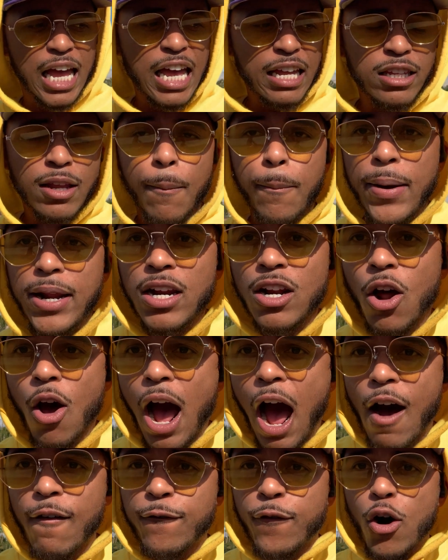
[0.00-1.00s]
depending on
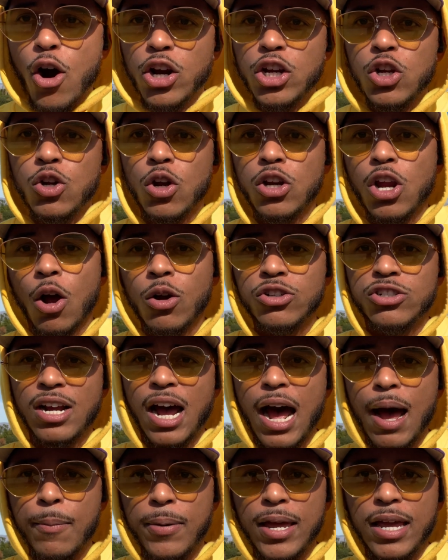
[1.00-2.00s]
how far your
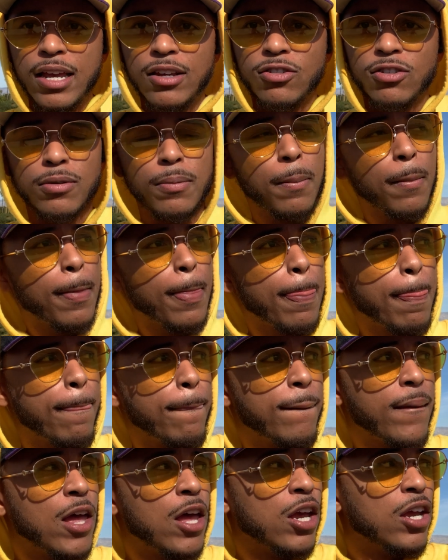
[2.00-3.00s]
job is,
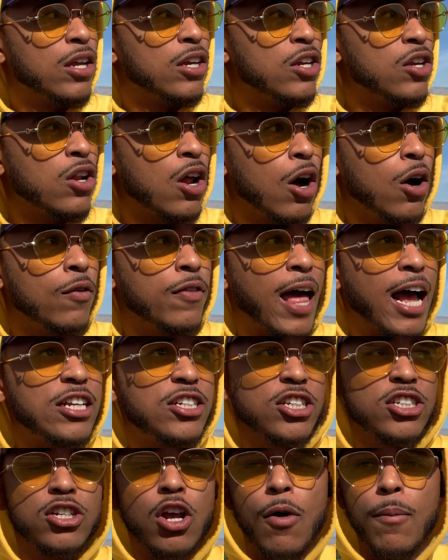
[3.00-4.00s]
that's
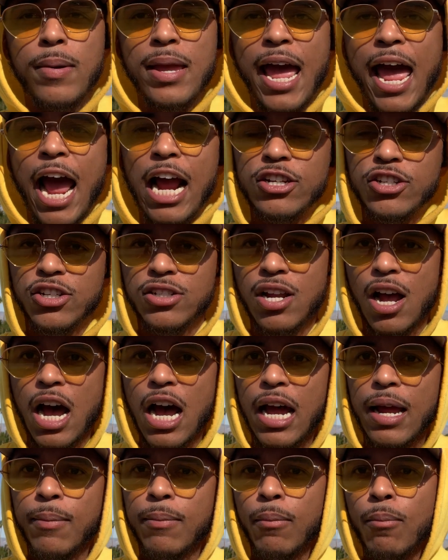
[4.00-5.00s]
just gonna be extra
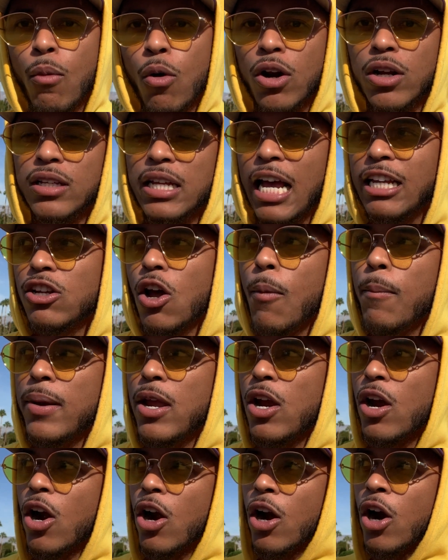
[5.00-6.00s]
time. More, that's gonna be
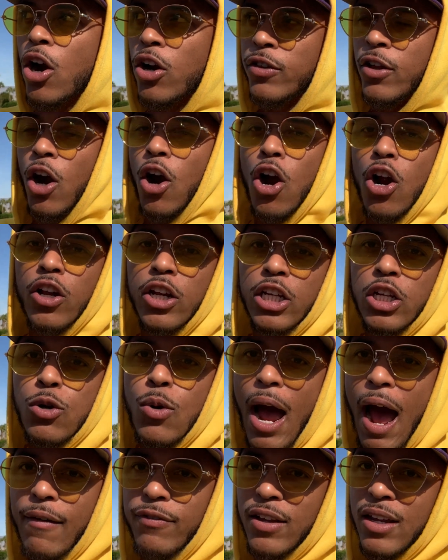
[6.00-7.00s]
the earlier you
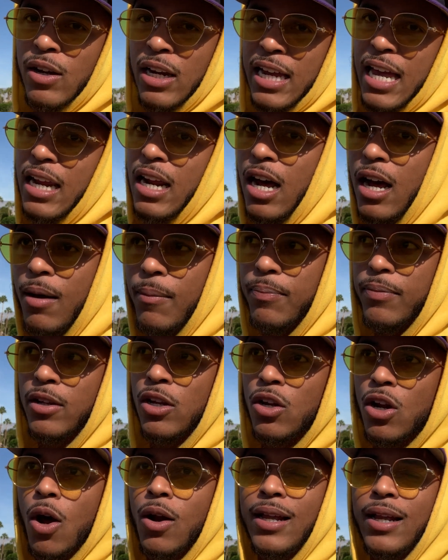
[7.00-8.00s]
have to get up,
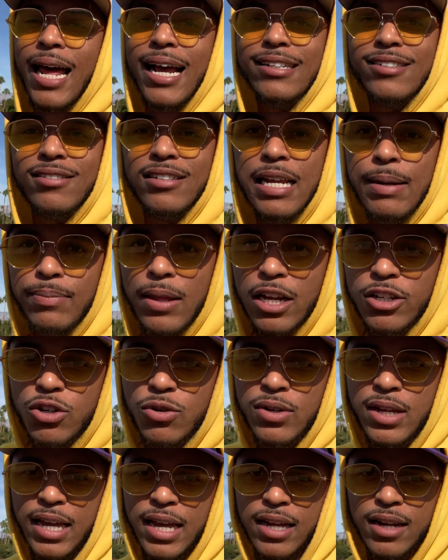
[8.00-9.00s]
less sleep that you
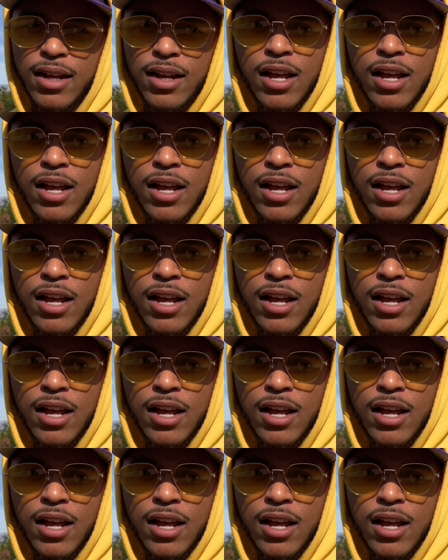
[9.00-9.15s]
get,